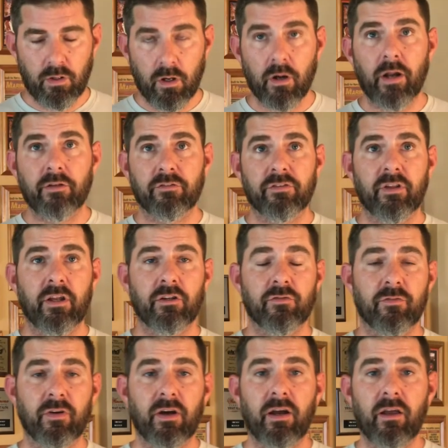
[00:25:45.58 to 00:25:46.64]
All right, stage
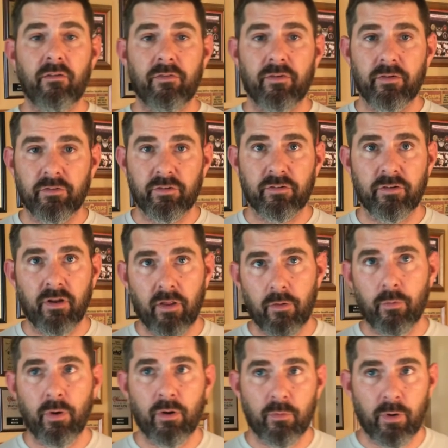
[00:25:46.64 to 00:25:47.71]
five. This is
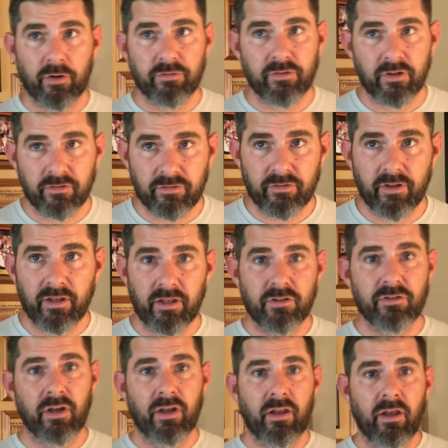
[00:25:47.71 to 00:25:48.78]
another interesting
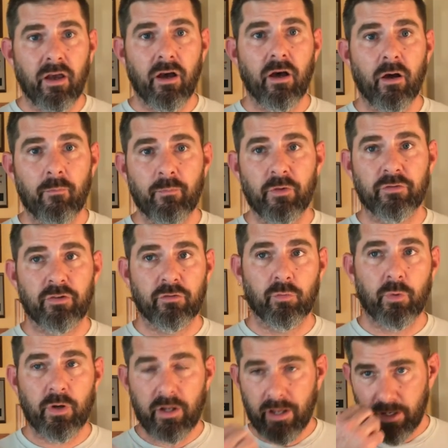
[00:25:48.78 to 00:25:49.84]
stage. Um, this is
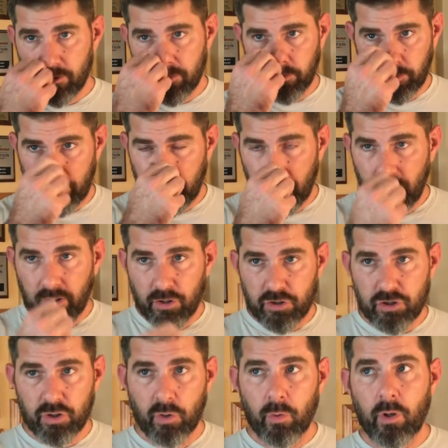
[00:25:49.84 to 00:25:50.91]
where you actually
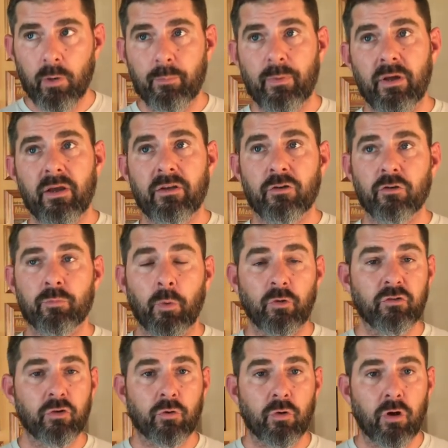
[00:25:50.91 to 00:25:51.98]
show up and you're
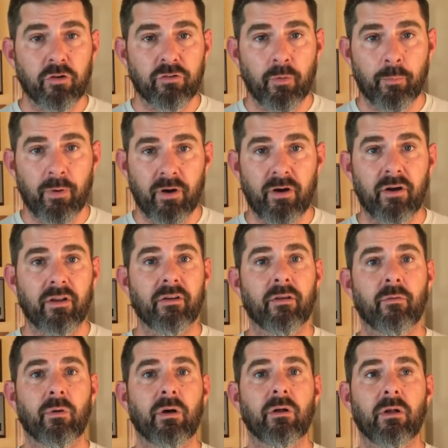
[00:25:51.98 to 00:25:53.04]
supposed to cross the pond.
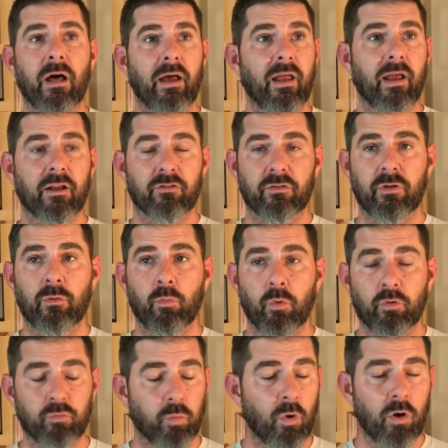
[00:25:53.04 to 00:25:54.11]
Well, I actually
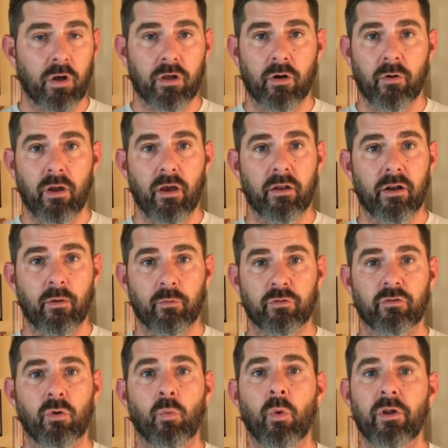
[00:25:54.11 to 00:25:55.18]
was walking around. I was
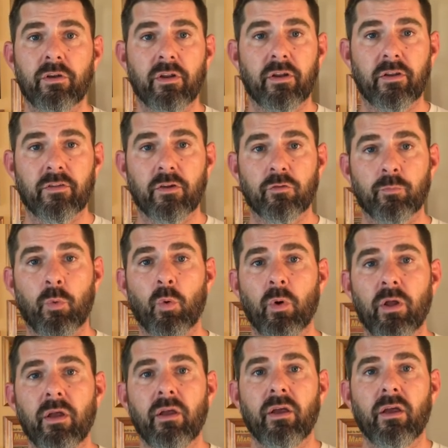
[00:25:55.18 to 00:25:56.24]
so winded at this
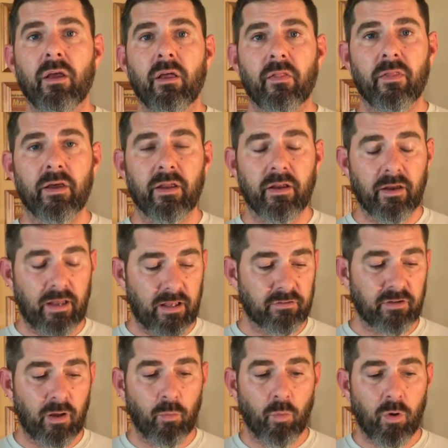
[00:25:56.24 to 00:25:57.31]
point that uh, as
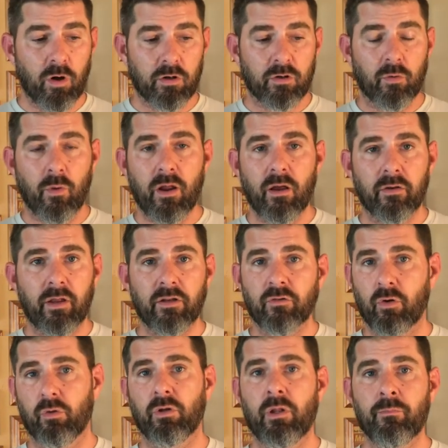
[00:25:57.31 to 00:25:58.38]
I walked around, I
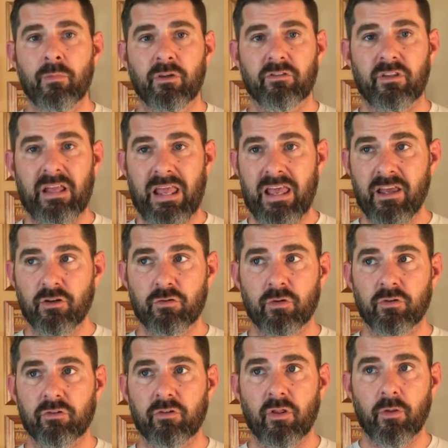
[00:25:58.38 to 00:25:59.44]
totally missed the
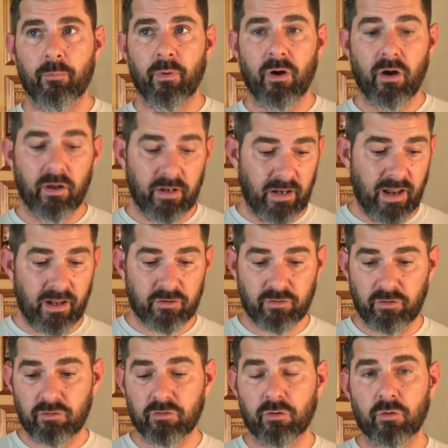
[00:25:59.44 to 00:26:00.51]
entrance to the pond and
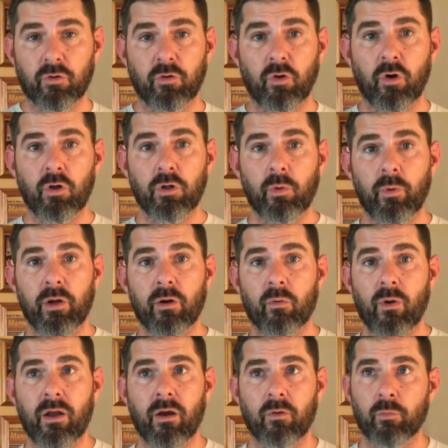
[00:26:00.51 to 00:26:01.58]
actually circled all the way
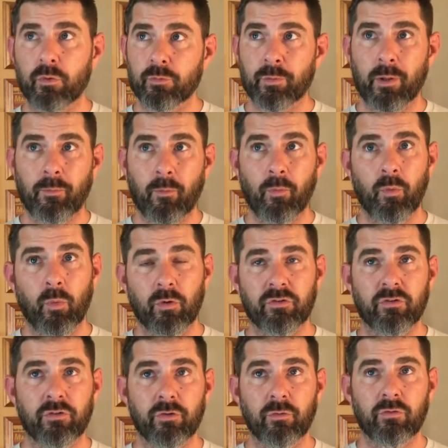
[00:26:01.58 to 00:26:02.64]
around, which probably
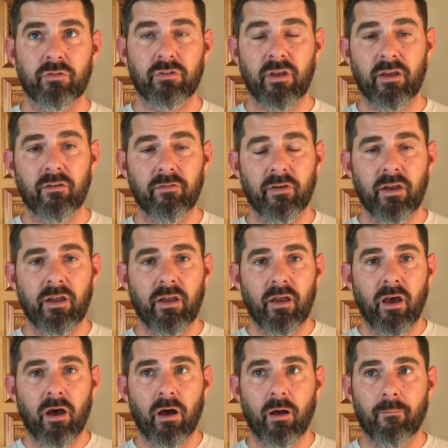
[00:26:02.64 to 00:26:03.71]
wasn't too safe
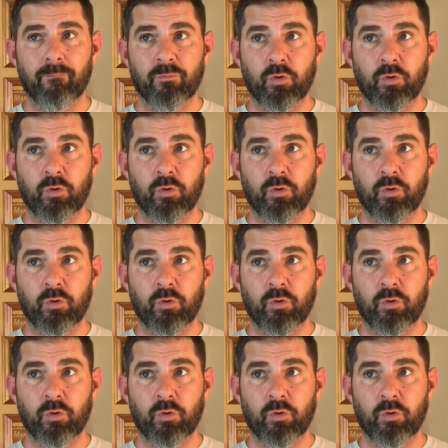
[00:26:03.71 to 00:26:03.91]
um,